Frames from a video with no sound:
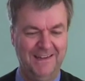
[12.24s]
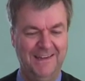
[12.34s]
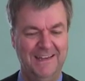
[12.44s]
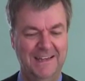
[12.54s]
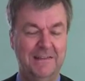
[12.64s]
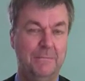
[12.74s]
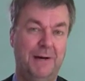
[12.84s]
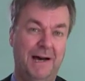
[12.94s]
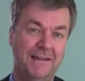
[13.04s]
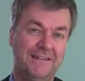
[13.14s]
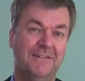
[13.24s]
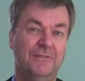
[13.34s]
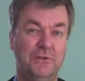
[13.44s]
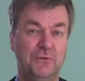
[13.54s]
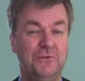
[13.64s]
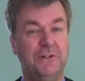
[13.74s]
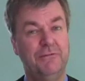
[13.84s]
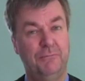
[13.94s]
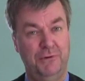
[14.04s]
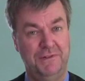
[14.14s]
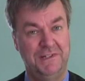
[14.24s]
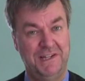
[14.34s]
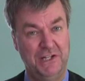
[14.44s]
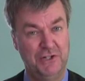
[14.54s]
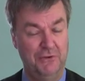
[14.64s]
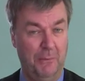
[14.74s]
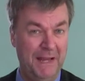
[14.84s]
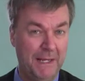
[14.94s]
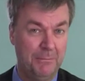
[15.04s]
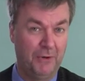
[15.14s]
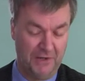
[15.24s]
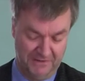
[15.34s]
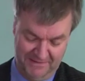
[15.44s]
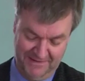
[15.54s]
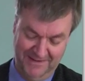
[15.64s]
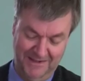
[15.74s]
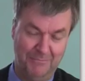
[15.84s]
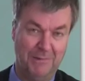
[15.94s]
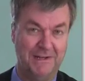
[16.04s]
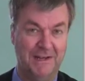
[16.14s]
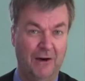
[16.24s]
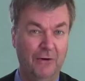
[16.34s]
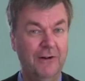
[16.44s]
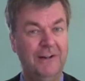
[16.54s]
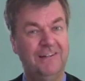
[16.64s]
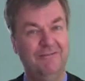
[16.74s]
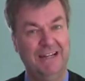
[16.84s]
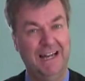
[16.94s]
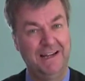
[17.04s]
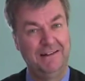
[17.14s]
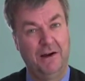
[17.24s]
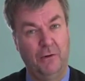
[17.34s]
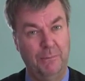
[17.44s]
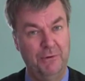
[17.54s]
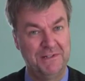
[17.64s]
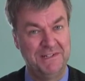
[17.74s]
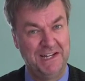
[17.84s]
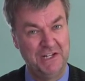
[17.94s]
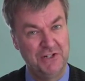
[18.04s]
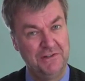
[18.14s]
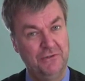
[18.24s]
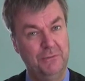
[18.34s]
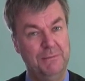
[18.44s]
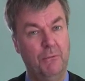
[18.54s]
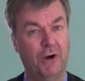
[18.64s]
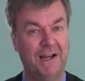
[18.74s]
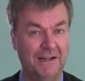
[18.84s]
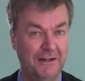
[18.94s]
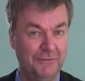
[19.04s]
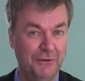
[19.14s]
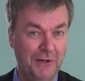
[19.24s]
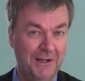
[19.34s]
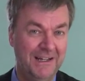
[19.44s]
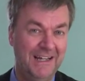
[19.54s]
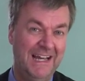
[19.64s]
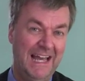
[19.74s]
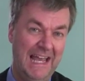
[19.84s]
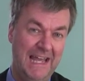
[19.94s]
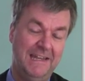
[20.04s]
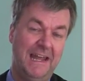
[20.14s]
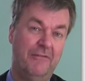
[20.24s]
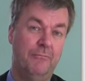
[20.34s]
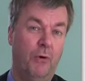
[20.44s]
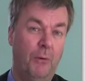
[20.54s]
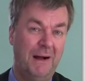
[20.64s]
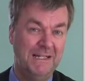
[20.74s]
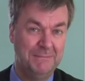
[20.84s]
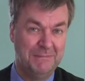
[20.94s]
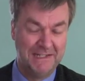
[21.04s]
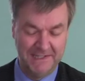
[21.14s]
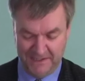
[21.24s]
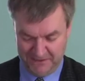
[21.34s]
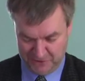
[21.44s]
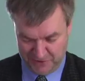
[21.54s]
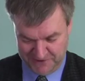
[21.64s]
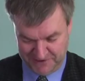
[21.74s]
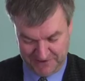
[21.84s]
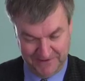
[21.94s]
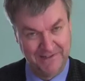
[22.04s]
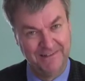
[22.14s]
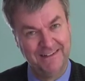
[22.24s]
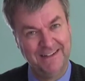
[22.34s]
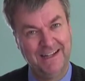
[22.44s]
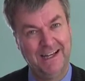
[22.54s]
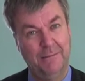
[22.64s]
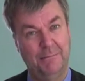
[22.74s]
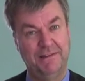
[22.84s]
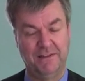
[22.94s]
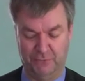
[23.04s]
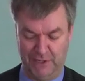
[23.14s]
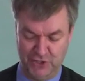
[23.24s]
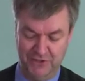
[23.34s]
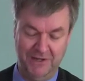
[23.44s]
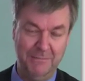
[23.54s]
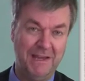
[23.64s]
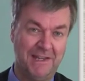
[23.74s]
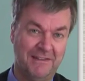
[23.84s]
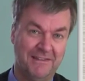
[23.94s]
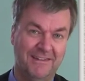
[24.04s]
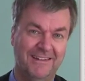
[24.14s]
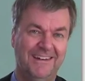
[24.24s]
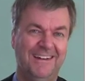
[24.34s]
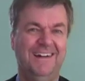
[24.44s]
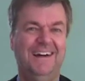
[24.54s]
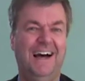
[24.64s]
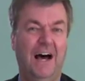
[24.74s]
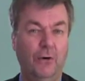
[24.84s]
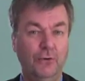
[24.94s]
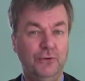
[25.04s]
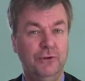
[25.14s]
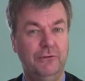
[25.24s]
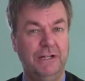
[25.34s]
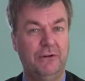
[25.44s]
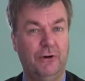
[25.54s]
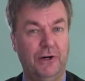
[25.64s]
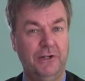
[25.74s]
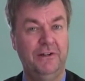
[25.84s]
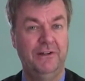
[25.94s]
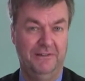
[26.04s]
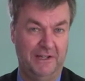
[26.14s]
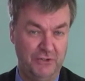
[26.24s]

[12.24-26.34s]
In the past we used to give presentation on blackboards, but now we like our presentations to be more colorful and have more multimedia content. But the question remains, how do you record such a